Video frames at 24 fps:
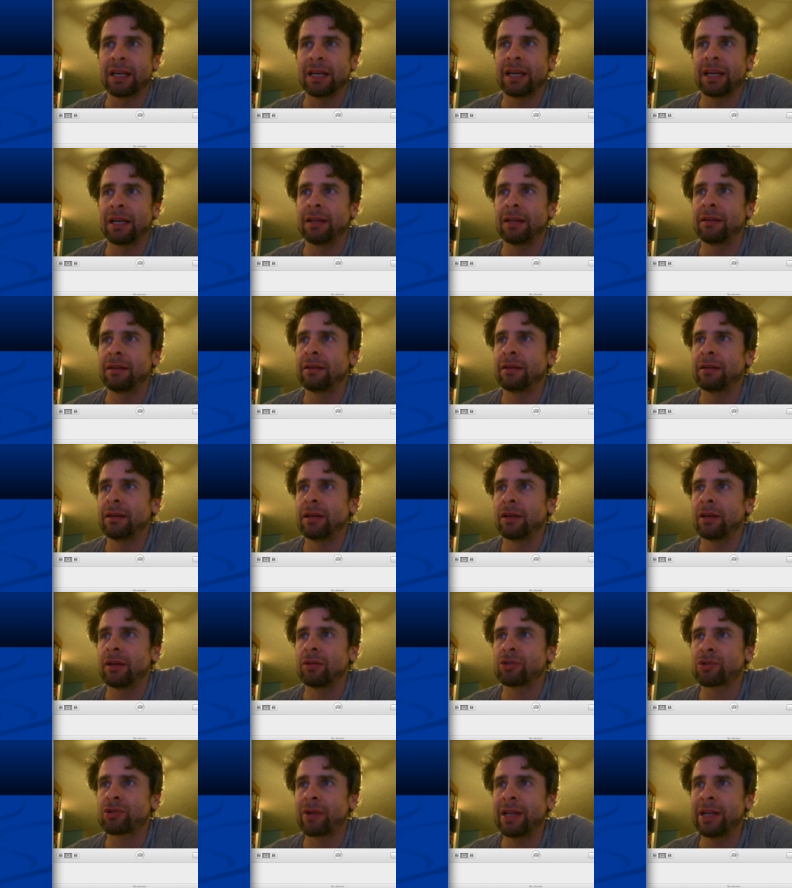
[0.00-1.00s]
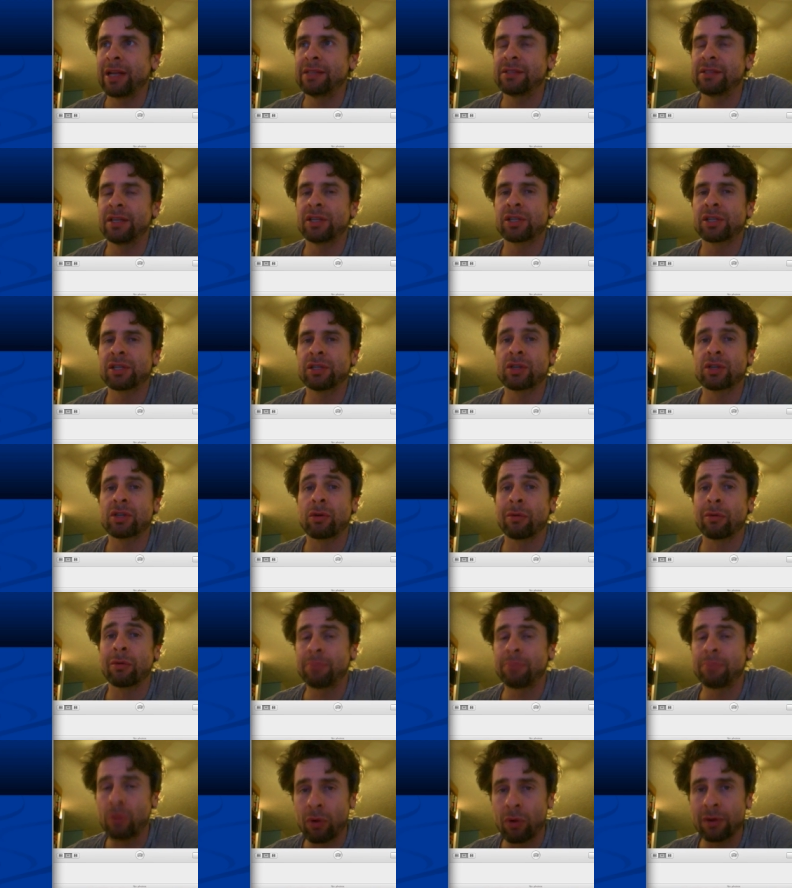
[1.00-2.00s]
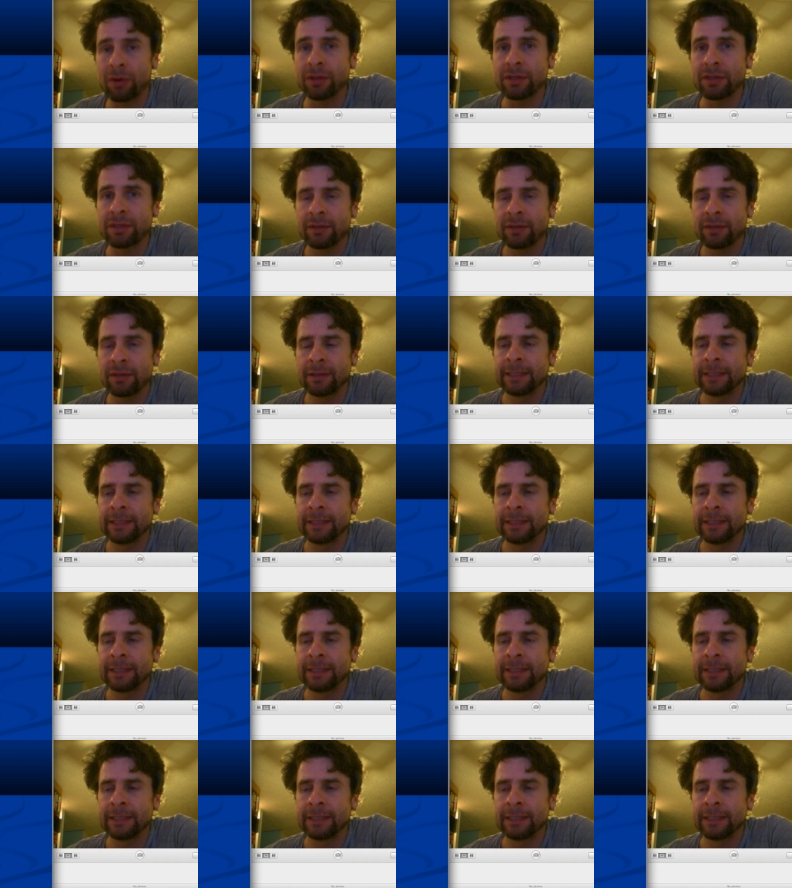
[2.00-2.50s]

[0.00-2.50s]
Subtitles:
And, transitions are important.